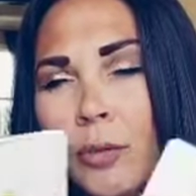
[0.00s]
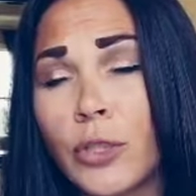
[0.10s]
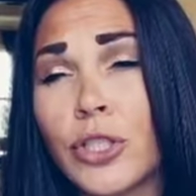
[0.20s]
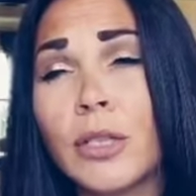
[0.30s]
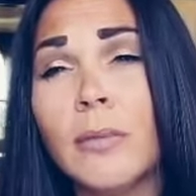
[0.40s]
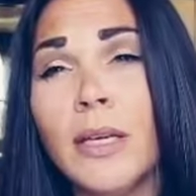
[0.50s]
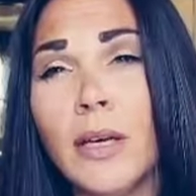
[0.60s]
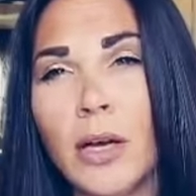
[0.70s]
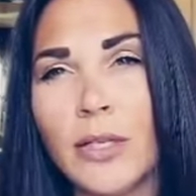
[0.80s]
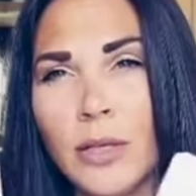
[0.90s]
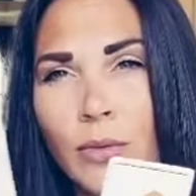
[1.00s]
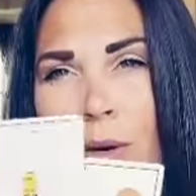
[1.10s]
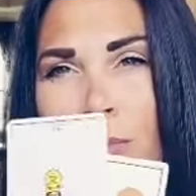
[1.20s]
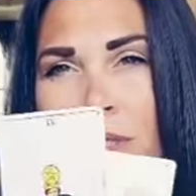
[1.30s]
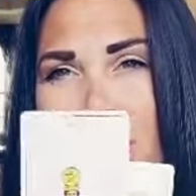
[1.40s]
which to me also
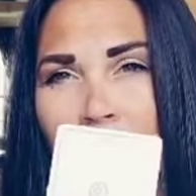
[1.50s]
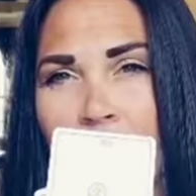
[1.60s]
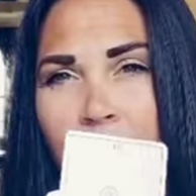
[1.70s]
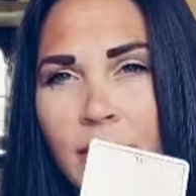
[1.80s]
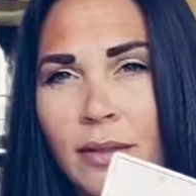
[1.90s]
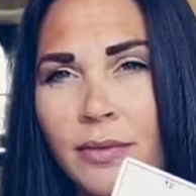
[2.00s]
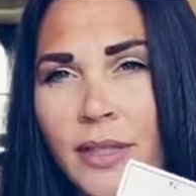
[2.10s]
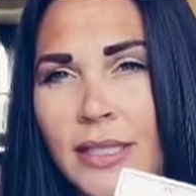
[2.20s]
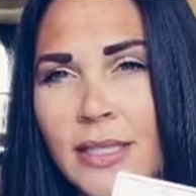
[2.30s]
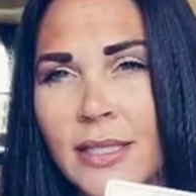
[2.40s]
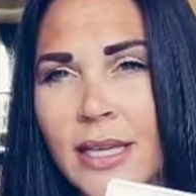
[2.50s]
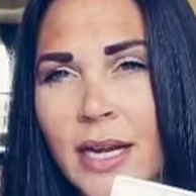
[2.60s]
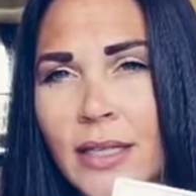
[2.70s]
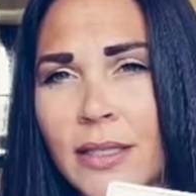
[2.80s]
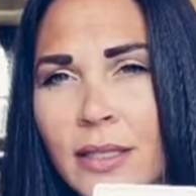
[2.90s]
represents the fixed
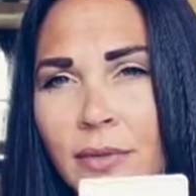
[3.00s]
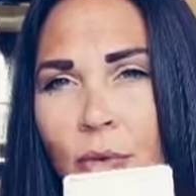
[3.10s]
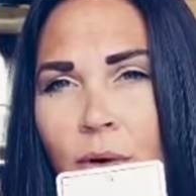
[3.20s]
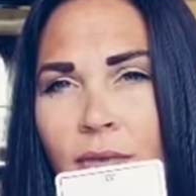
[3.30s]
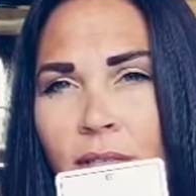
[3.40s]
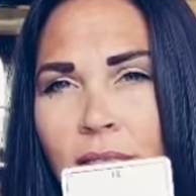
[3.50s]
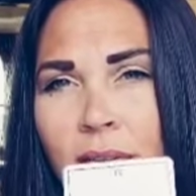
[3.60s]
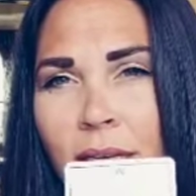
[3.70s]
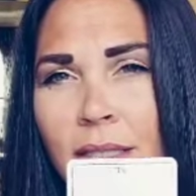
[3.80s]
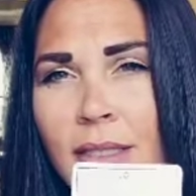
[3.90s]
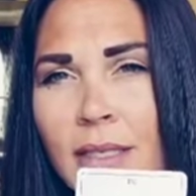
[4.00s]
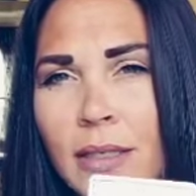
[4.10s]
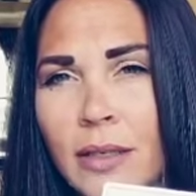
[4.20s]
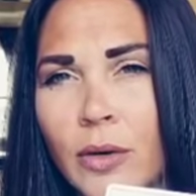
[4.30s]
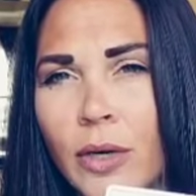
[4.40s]
signs, the four fixed
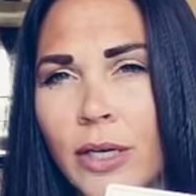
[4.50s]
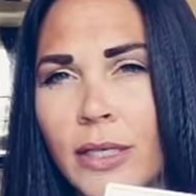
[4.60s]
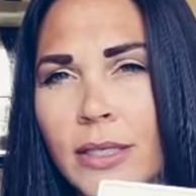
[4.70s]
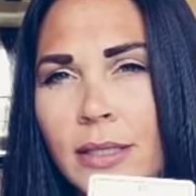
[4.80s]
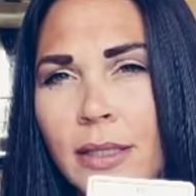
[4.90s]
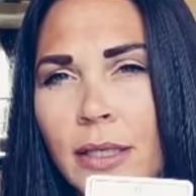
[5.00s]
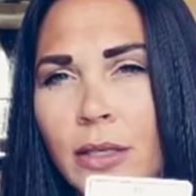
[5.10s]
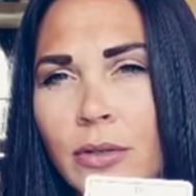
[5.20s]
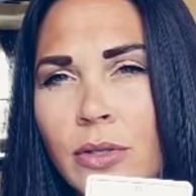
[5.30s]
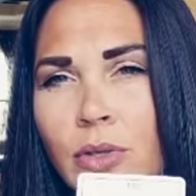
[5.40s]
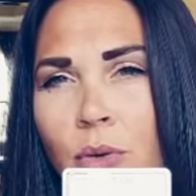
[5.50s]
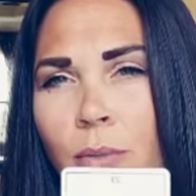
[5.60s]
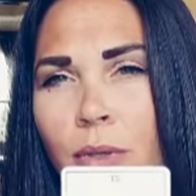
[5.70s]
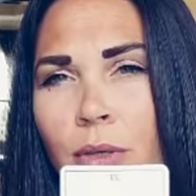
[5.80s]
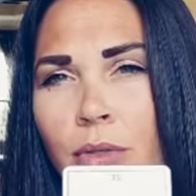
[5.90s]
signs, Aquarius, Leo,
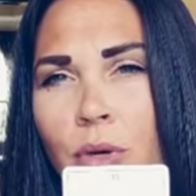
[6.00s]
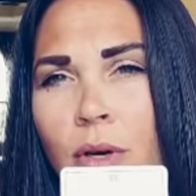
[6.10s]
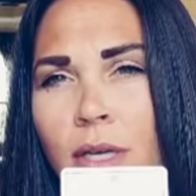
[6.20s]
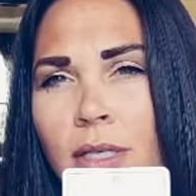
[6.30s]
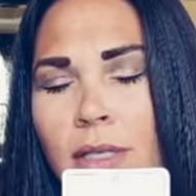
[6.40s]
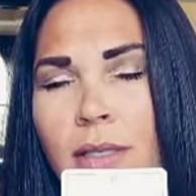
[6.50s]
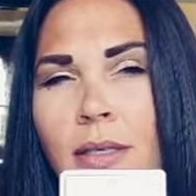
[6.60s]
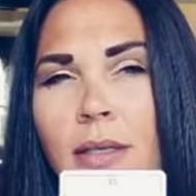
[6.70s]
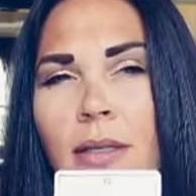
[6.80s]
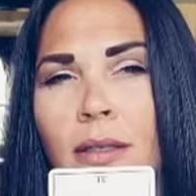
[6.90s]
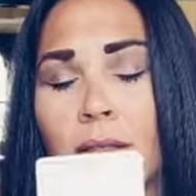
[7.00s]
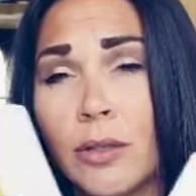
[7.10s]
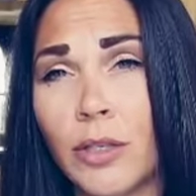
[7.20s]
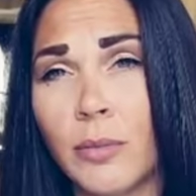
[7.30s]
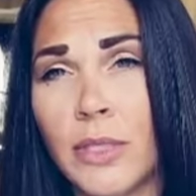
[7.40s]
Scorpio, Taurus.
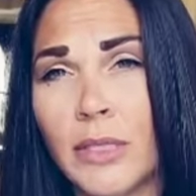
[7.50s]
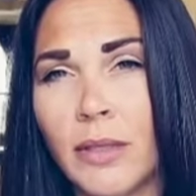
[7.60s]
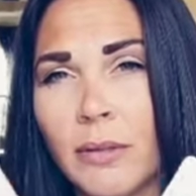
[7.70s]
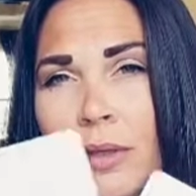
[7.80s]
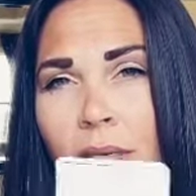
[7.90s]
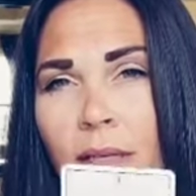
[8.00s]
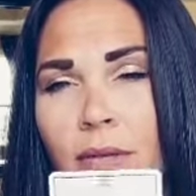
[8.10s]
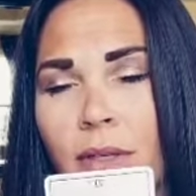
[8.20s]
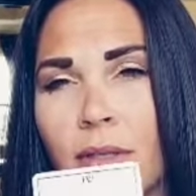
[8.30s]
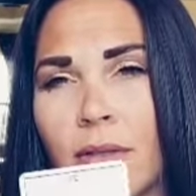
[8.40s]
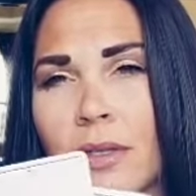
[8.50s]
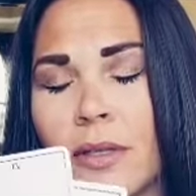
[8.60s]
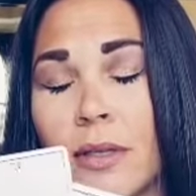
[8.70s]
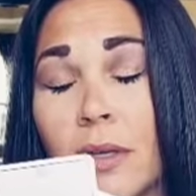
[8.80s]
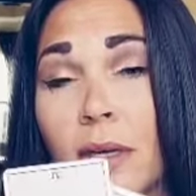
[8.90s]
So you could be dealing with any of
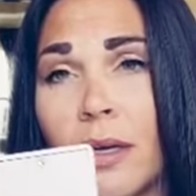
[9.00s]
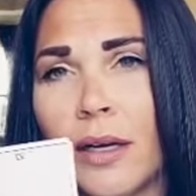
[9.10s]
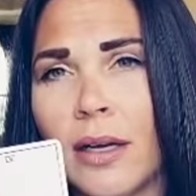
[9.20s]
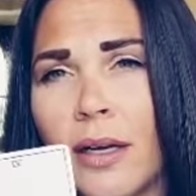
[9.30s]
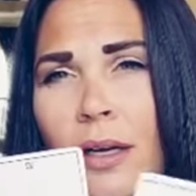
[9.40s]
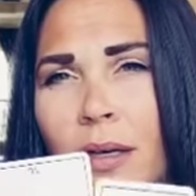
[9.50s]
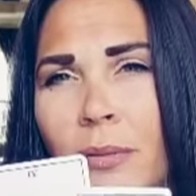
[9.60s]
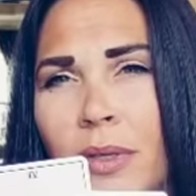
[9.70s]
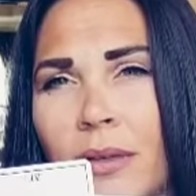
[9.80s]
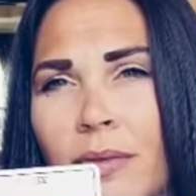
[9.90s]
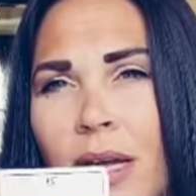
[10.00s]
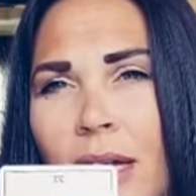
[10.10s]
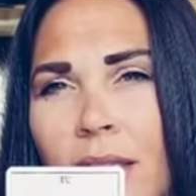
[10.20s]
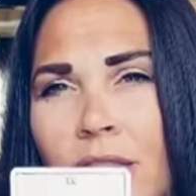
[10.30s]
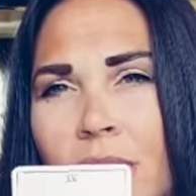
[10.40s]
those. But if
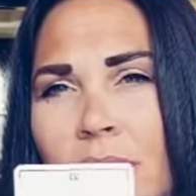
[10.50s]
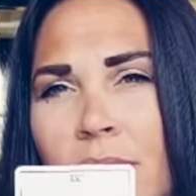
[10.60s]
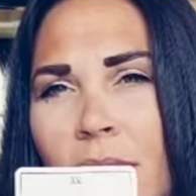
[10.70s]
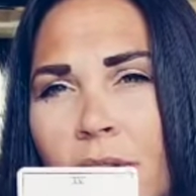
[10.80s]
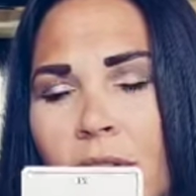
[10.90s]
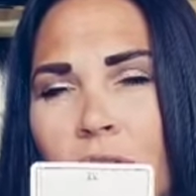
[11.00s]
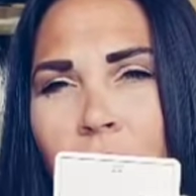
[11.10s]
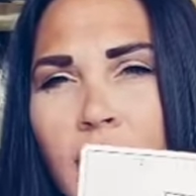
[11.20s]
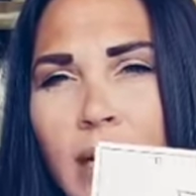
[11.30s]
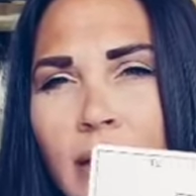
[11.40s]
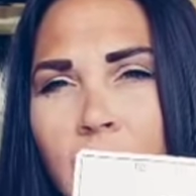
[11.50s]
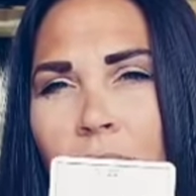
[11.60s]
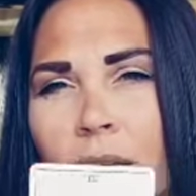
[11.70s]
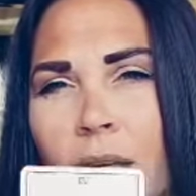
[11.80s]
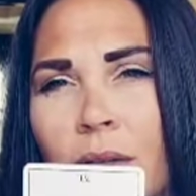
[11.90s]
not, it's just this energy of not
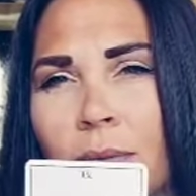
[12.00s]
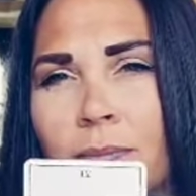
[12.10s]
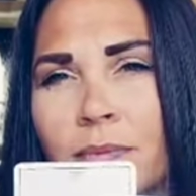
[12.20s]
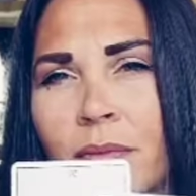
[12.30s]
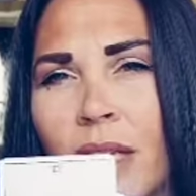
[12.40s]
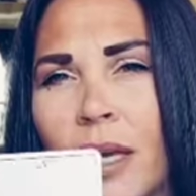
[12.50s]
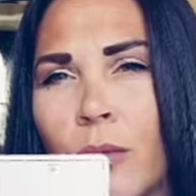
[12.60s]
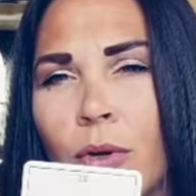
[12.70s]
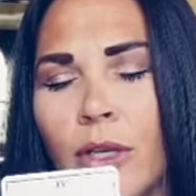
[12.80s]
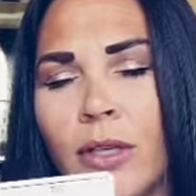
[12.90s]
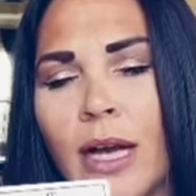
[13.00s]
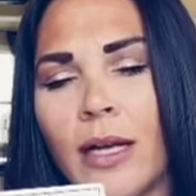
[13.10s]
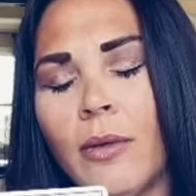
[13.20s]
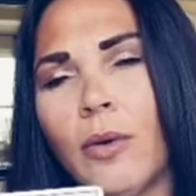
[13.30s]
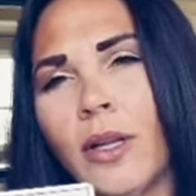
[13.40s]
letting go. And what are you
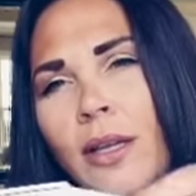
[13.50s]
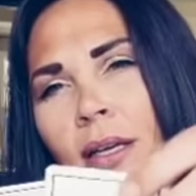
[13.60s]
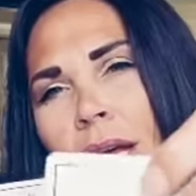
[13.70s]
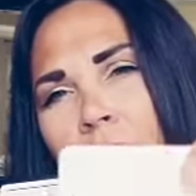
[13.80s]
not, what are they